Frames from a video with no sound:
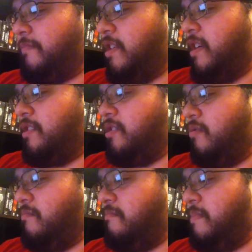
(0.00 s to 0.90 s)
Alright,
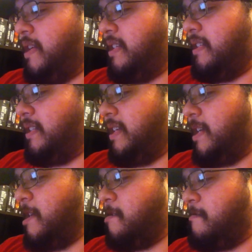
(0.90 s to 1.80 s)
so basically
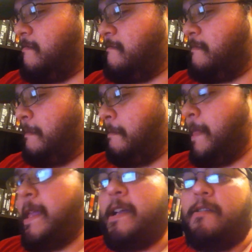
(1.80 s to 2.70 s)

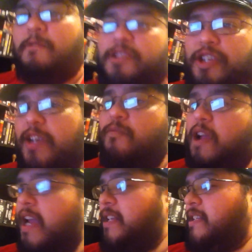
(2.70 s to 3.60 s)
what she
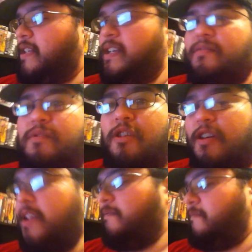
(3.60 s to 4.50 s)
writes
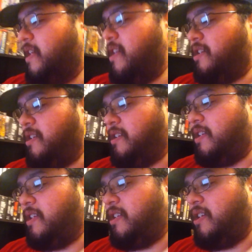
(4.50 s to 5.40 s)
regarding invitations
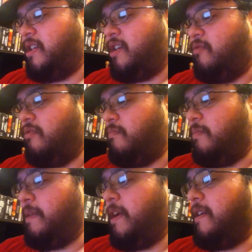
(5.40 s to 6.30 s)
is, when
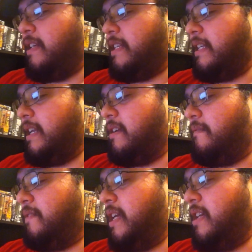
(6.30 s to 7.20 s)
preparing to send out
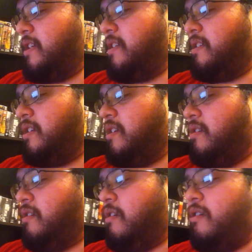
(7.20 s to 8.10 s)
invitations,
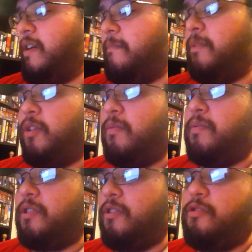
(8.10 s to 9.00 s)
all
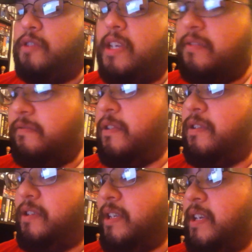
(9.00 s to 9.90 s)
envelopes are addressed first,